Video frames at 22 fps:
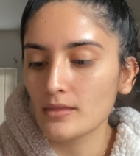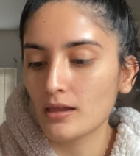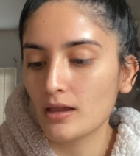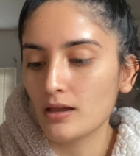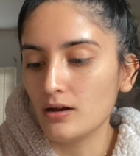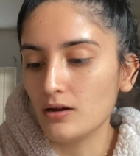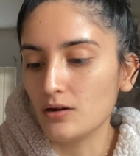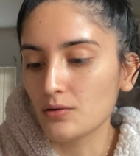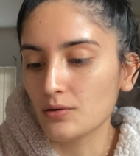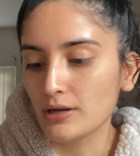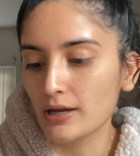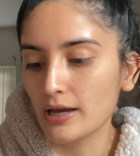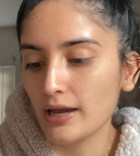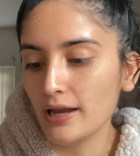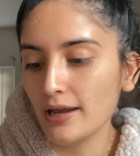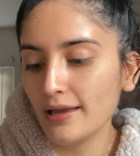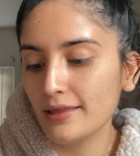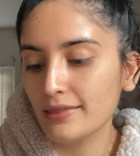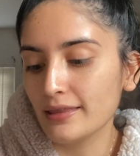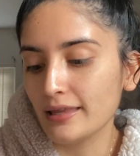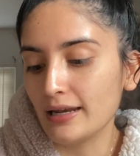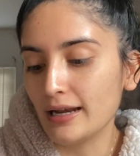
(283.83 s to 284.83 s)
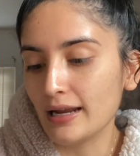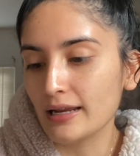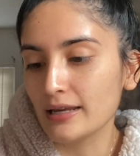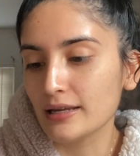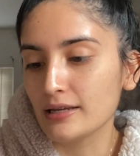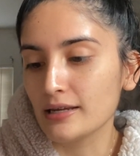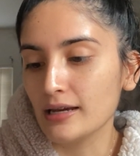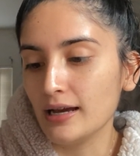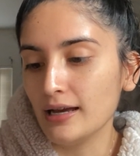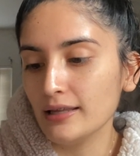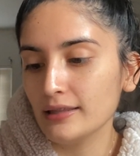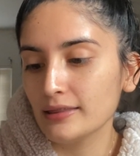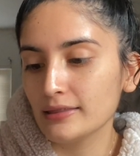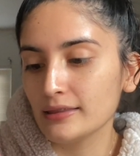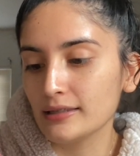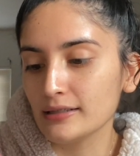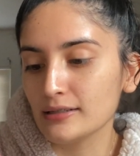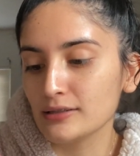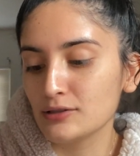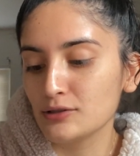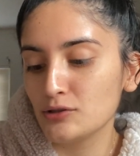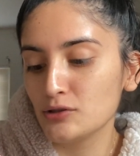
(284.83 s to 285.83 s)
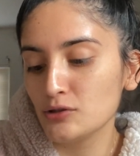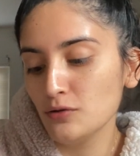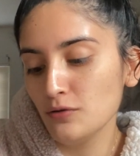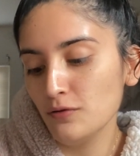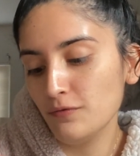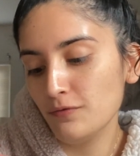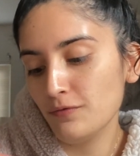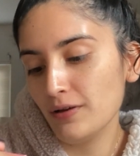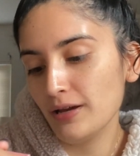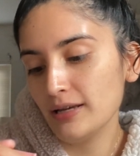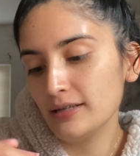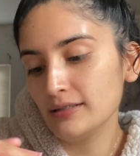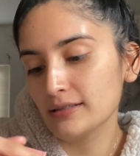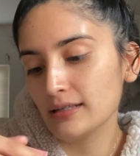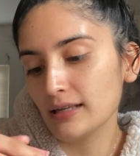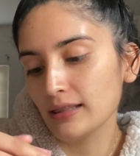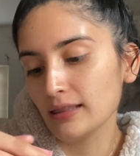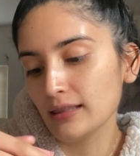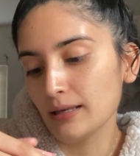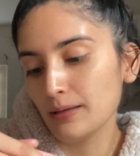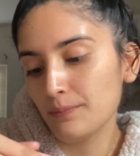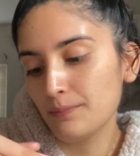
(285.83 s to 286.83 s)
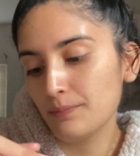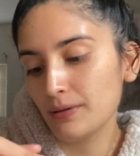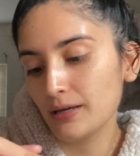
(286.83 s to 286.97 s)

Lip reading: Okay, and then I got this Too Faced Lip